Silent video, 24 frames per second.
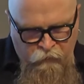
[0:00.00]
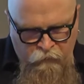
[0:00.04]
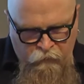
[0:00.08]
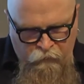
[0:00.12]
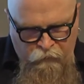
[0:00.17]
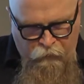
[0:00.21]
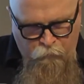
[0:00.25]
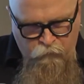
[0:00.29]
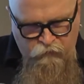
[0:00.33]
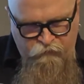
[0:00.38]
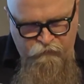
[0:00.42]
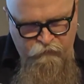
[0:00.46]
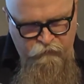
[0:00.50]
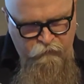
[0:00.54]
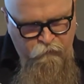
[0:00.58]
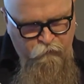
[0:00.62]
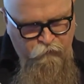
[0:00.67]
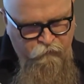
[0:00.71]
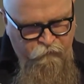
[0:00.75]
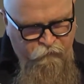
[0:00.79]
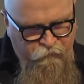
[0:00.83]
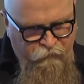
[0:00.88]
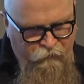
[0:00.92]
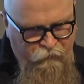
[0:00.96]
Now, what's
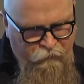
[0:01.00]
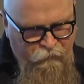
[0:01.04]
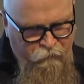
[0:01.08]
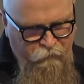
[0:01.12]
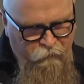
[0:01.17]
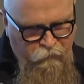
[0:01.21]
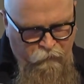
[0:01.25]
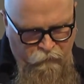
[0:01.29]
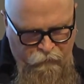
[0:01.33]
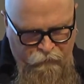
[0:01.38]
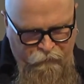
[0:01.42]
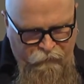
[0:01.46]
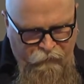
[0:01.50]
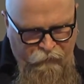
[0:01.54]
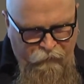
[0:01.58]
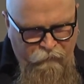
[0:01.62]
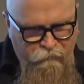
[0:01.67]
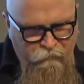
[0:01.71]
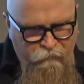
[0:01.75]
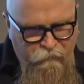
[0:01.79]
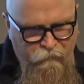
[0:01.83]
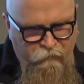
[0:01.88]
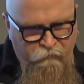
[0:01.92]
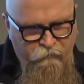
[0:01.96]
interesting,
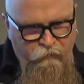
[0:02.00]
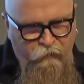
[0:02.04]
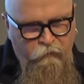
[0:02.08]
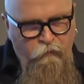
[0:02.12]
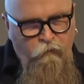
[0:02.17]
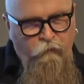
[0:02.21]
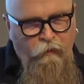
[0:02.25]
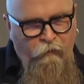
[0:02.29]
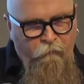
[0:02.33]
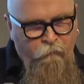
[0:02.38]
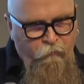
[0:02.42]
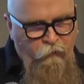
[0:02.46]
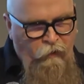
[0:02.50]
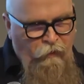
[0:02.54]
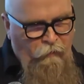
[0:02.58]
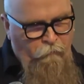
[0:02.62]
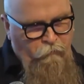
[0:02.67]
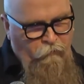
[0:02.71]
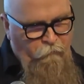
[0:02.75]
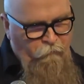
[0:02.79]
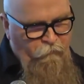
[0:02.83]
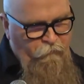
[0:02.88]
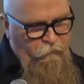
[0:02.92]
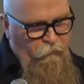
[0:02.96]
again, is that you have
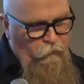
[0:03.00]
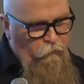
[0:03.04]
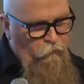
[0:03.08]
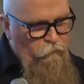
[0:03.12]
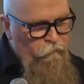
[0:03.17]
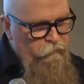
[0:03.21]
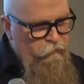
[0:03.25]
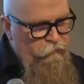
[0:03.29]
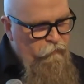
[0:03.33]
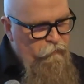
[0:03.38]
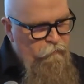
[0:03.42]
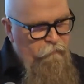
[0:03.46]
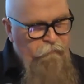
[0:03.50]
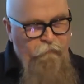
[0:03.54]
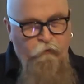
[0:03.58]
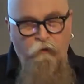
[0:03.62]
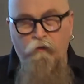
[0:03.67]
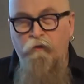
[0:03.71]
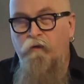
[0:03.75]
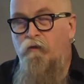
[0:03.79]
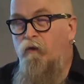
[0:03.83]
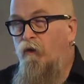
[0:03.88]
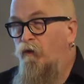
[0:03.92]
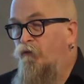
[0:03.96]
problems. So
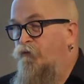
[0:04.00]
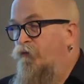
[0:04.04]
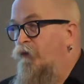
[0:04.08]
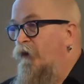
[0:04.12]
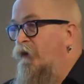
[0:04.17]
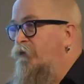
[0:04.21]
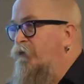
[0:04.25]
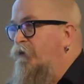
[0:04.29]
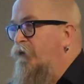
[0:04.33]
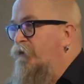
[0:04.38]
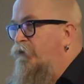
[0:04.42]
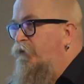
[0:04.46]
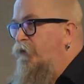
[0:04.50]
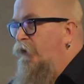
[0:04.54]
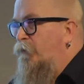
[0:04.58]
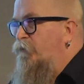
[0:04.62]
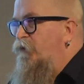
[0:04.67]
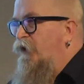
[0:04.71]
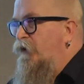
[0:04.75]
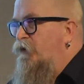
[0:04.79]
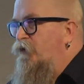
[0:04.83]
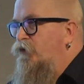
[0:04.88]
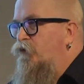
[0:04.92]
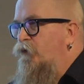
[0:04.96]
vertical trust is
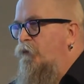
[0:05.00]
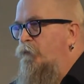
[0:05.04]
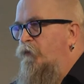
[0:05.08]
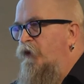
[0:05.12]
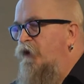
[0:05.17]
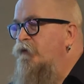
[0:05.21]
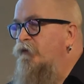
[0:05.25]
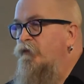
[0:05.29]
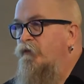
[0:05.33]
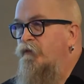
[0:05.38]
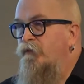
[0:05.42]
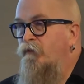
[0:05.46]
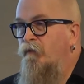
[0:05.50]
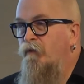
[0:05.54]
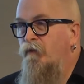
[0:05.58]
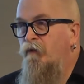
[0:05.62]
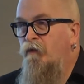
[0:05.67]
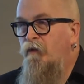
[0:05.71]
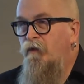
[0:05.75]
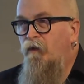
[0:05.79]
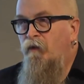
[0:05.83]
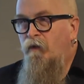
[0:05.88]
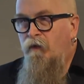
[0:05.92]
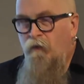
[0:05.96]
subject to abuse,
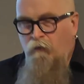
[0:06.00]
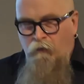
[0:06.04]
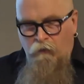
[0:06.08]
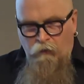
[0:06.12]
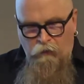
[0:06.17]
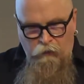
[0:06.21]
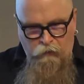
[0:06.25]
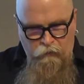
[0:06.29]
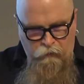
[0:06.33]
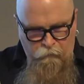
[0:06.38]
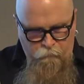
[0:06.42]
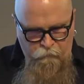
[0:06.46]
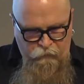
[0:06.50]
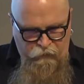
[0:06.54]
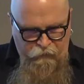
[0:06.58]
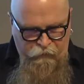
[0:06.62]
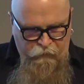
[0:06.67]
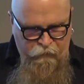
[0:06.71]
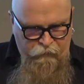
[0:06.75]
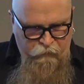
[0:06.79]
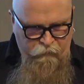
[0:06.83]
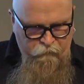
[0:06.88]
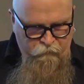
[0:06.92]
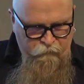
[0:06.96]

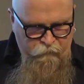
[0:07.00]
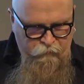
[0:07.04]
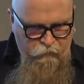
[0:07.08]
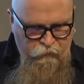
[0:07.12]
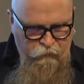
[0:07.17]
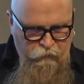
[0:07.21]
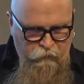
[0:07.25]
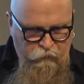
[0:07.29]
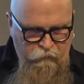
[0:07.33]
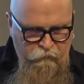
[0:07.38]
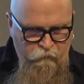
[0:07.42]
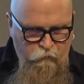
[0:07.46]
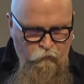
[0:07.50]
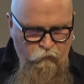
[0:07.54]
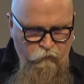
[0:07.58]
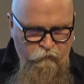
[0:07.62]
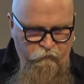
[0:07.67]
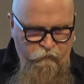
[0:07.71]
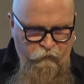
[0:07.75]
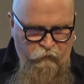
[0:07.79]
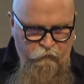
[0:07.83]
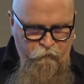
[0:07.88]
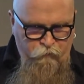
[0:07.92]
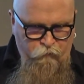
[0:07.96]
and
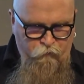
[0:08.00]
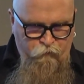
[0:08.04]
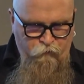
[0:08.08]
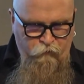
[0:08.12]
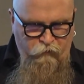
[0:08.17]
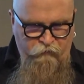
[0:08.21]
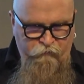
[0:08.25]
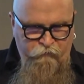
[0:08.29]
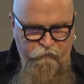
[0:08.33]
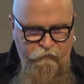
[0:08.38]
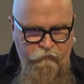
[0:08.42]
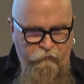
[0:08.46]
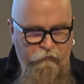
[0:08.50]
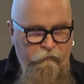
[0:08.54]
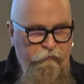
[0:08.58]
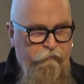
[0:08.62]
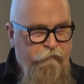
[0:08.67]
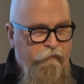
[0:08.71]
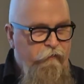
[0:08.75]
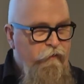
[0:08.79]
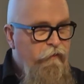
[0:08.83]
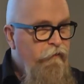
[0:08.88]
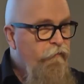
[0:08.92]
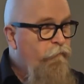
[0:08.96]
horizontal trust
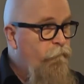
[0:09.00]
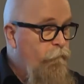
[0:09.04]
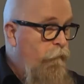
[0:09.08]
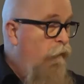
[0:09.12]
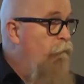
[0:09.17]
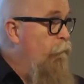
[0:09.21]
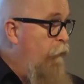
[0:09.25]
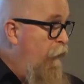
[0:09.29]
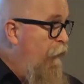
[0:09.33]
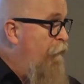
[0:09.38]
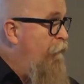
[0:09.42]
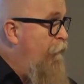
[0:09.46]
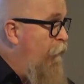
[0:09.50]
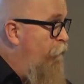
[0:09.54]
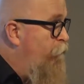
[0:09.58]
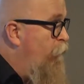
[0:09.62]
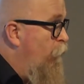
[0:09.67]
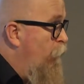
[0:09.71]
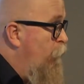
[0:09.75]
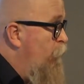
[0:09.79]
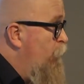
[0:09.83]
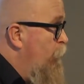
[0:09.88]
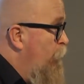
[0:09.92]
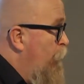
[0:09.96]
is, by
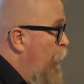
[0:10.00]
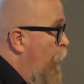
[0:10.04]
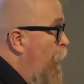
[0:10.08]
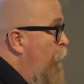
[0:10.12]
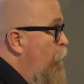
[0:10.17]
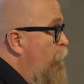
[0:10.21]
definition, not